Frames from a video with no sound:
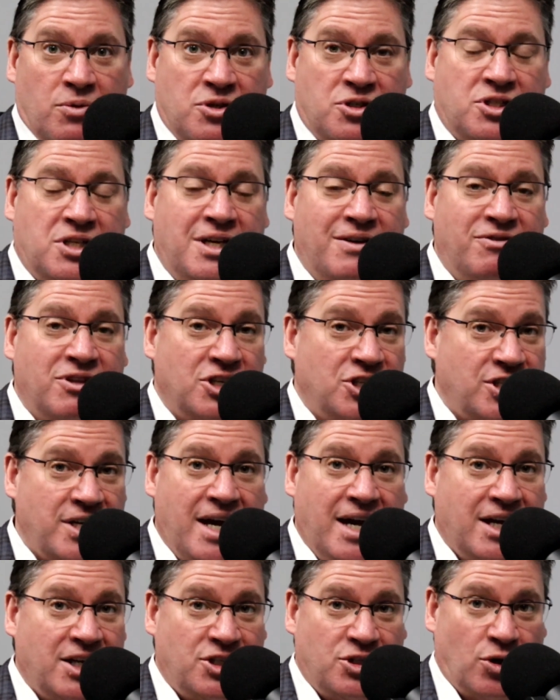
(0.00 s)
receive the
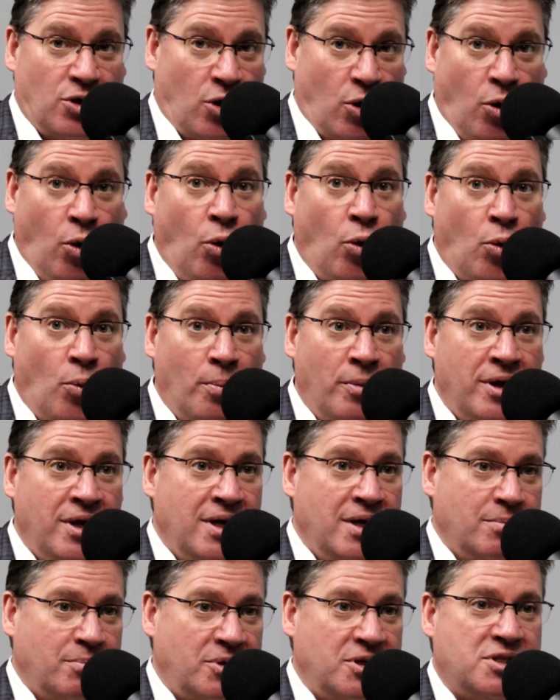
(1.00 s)
check at your home,
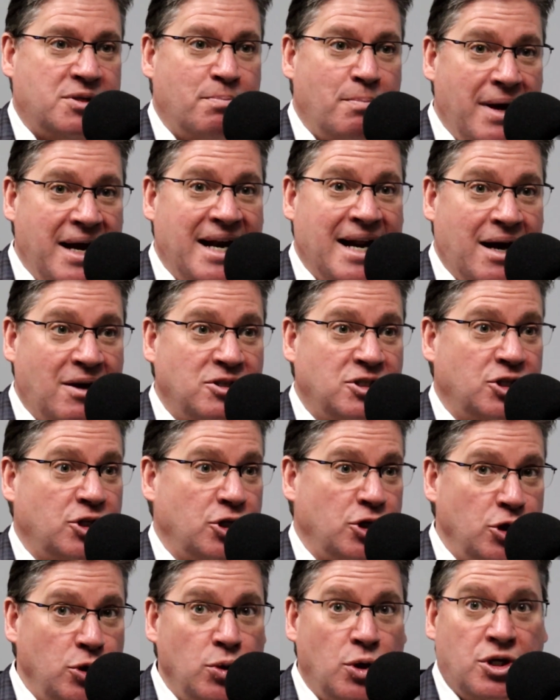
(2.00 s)
but it's made out to
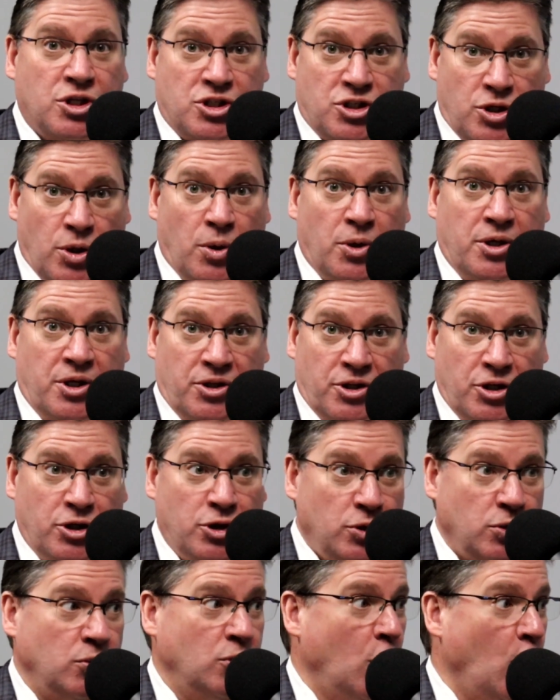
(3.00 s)
the new custodian, the
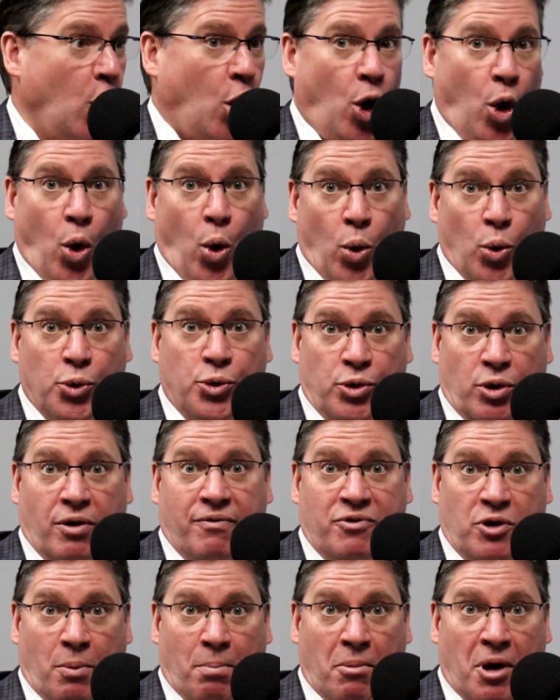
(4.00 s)
new holder
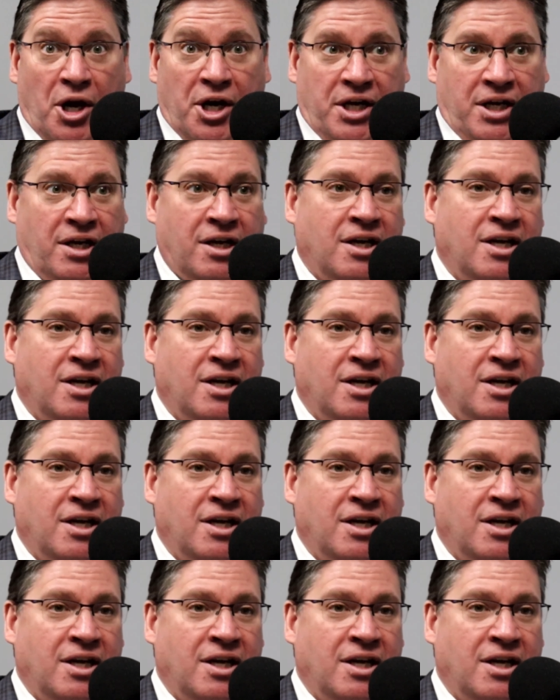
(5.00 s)
of your money.